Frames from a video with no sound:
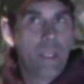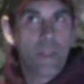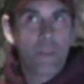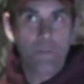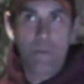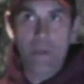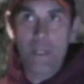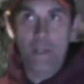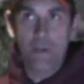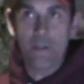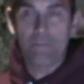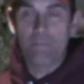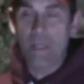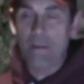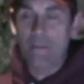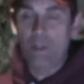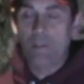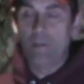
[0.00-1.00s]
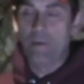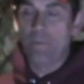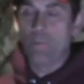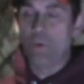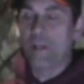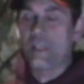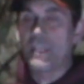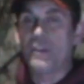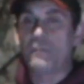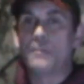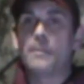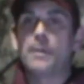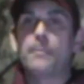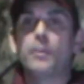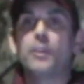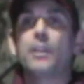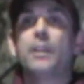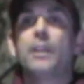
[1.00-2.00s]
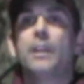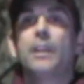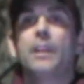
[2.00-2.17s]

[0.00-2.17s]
3 years, maybe a little bit more, I can't remember.